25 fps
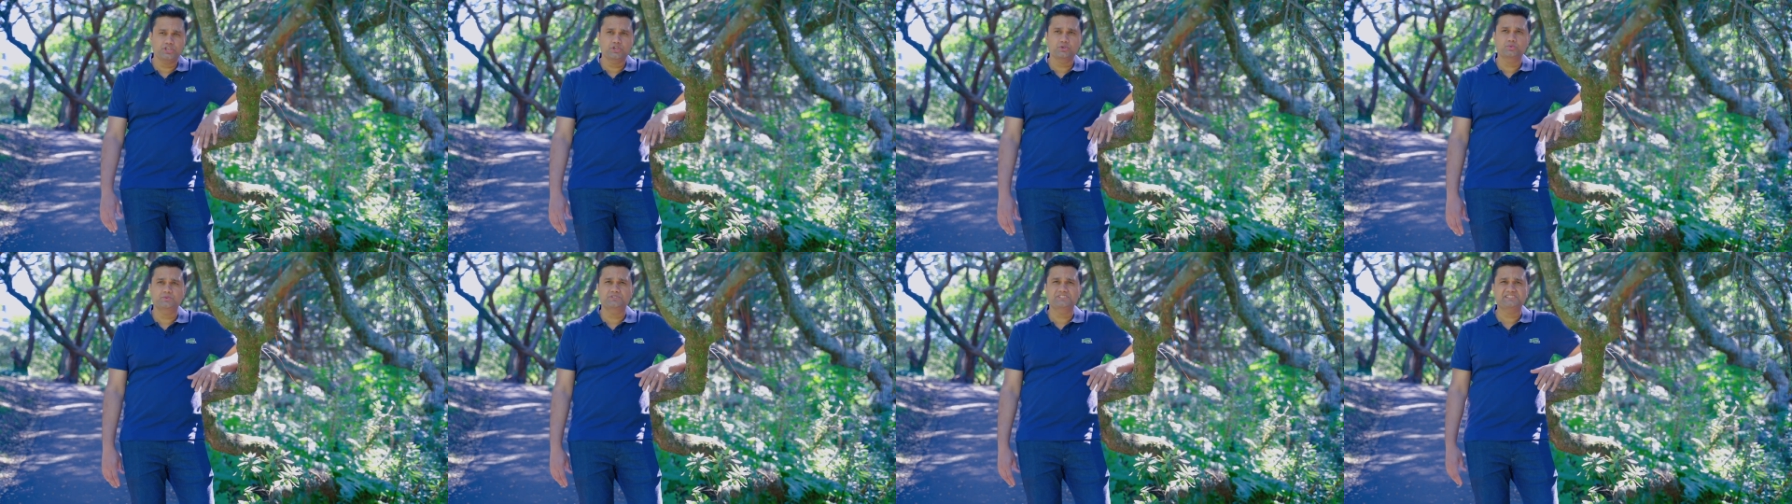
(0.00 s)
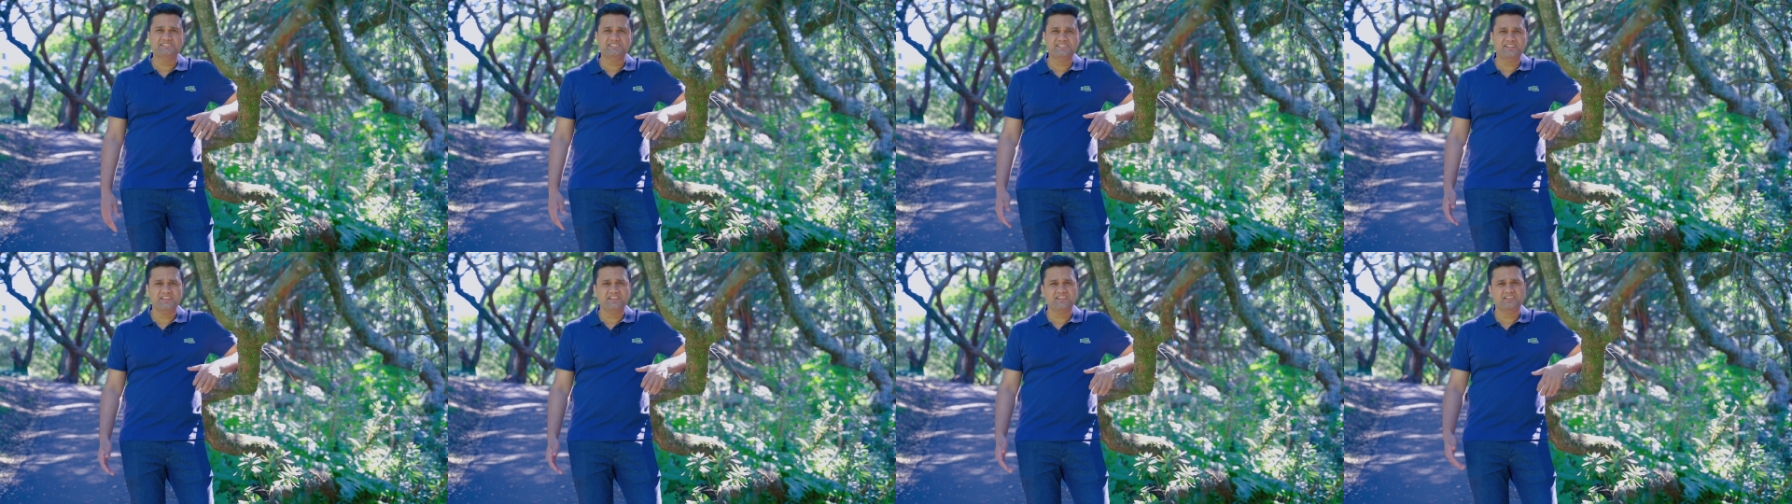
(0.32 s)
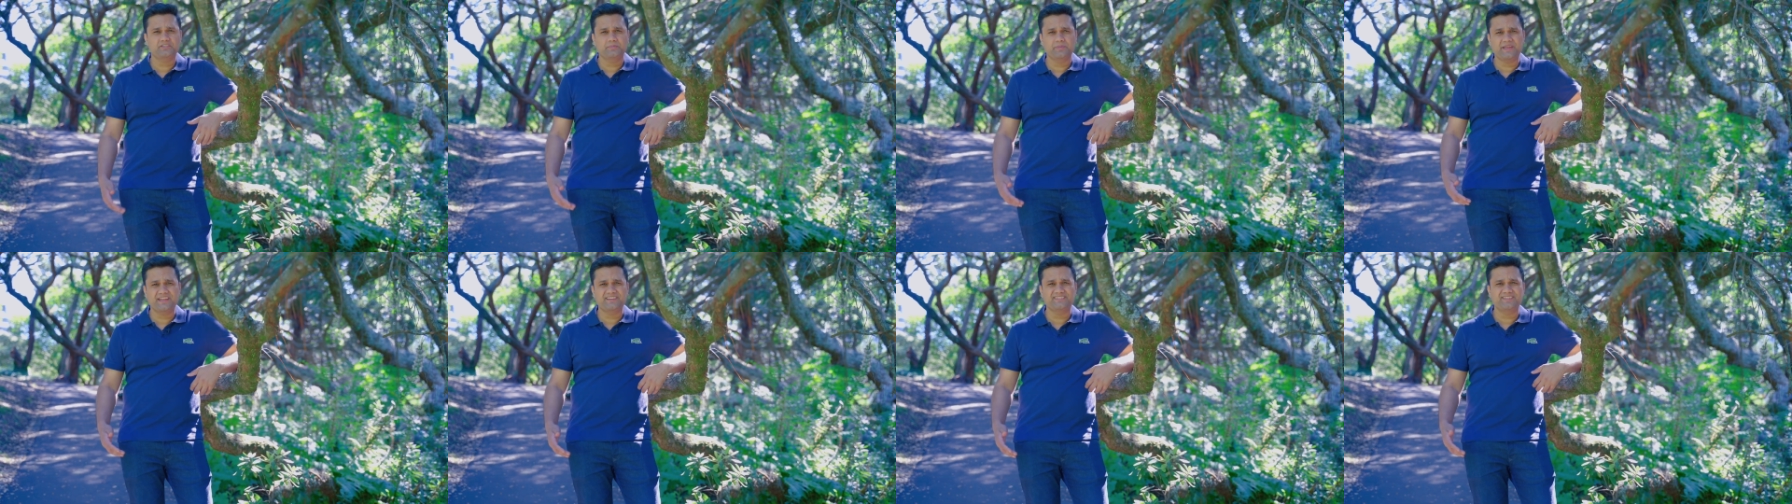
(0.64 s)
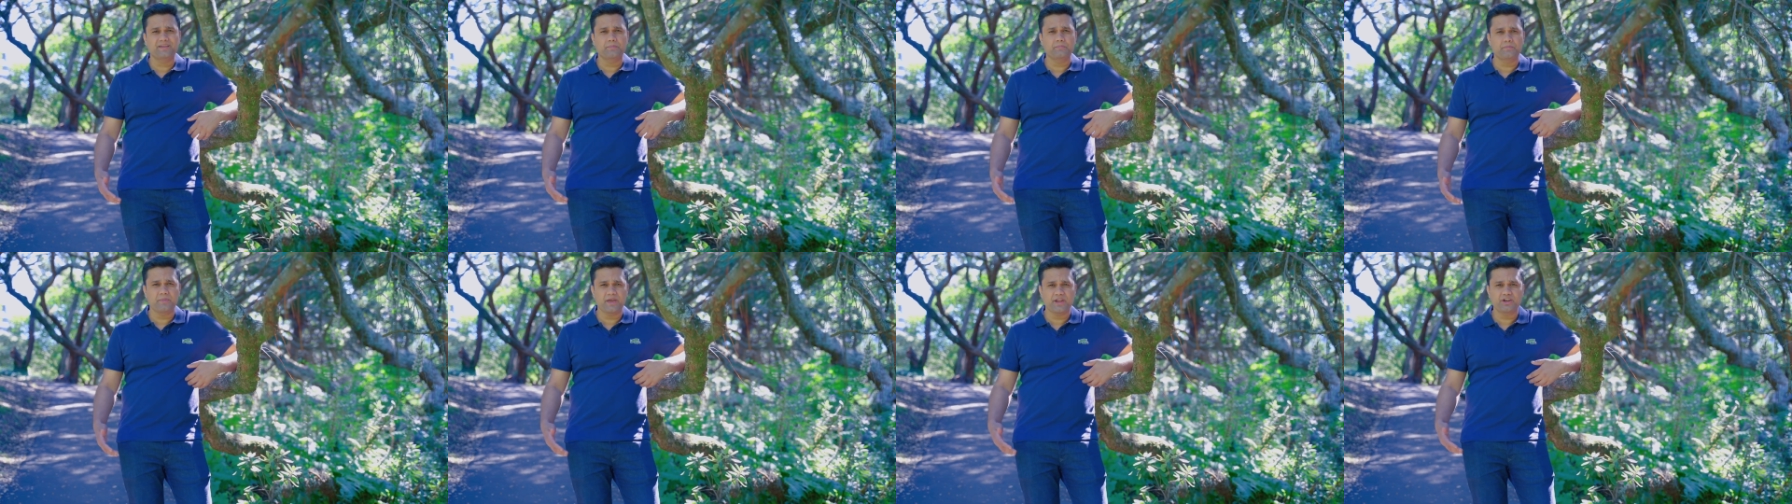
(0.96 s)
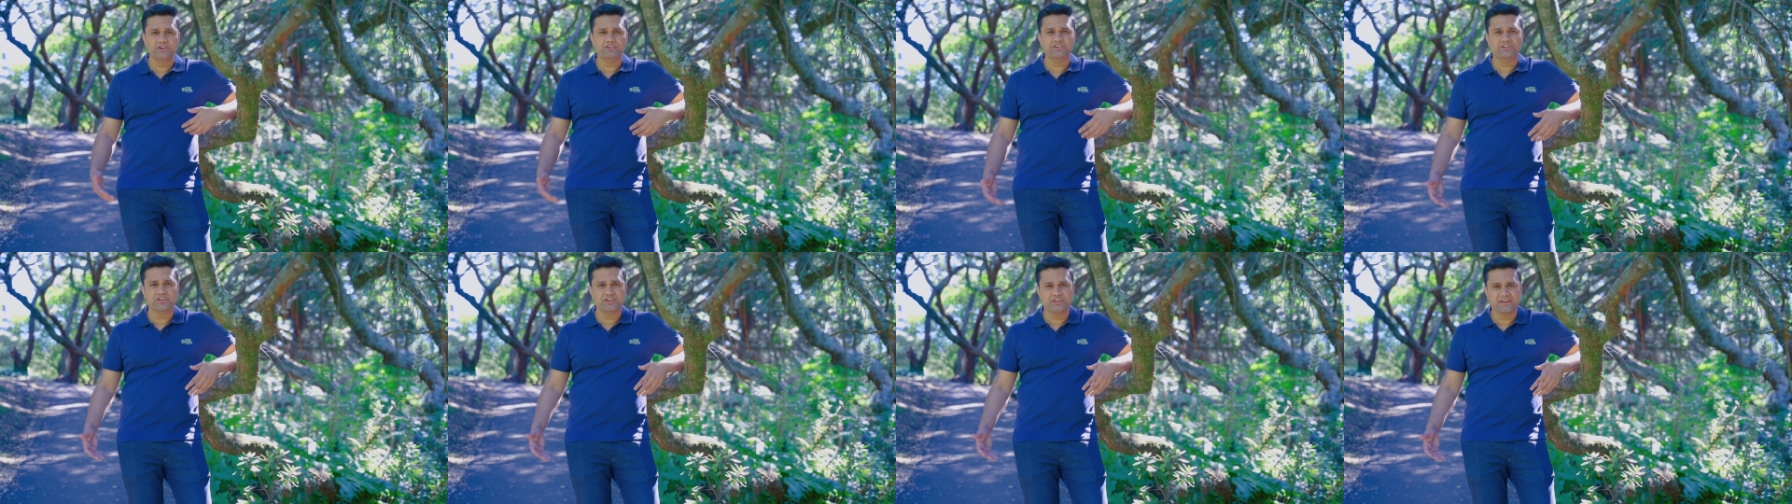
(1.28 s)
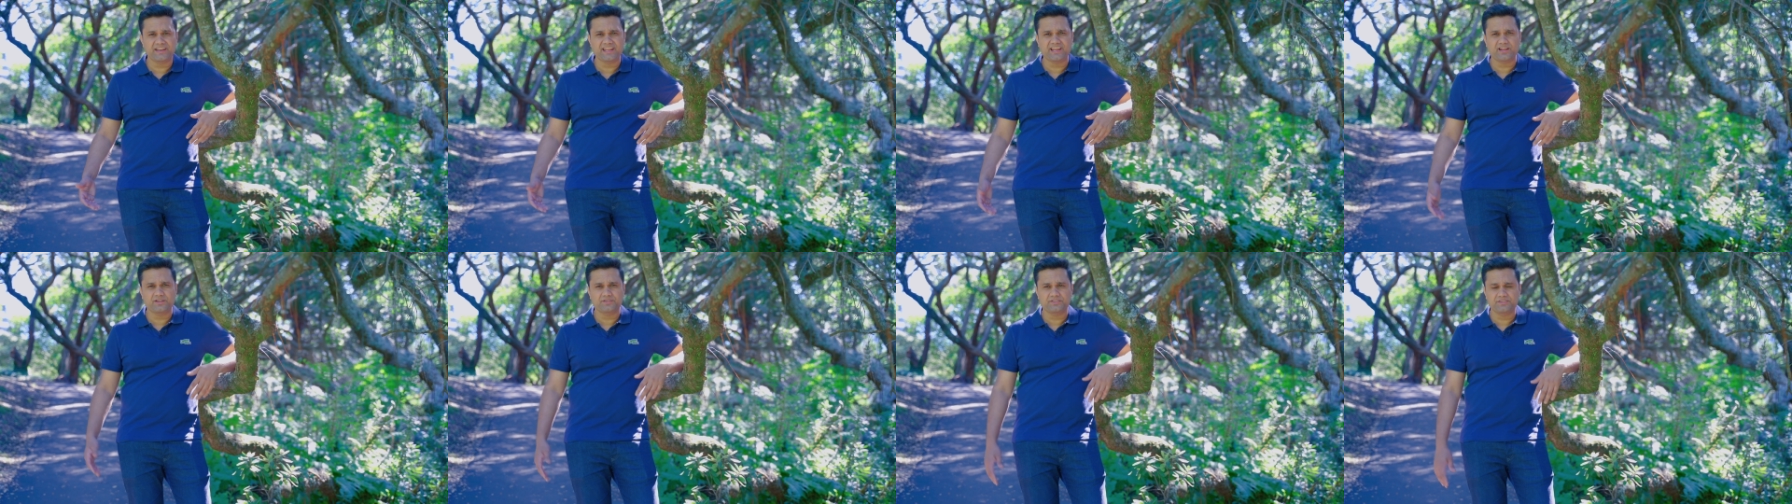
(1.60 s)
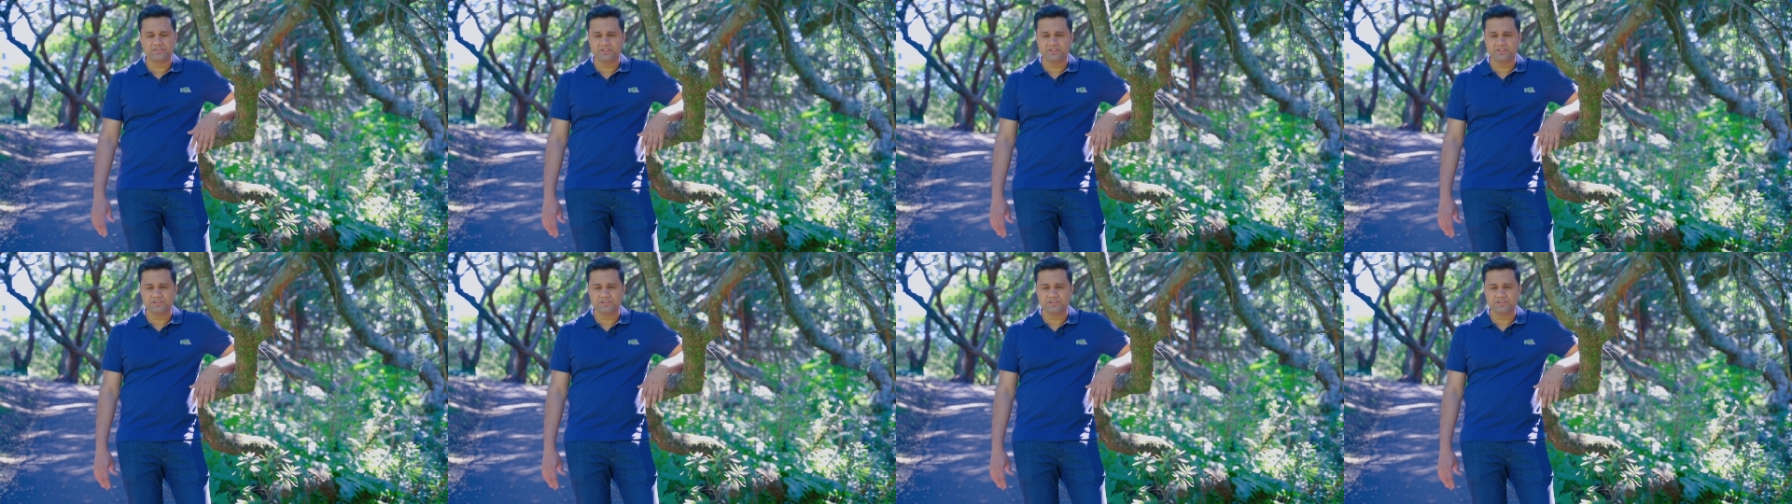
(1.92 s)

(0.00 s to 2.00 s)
you would still expect a better turnout.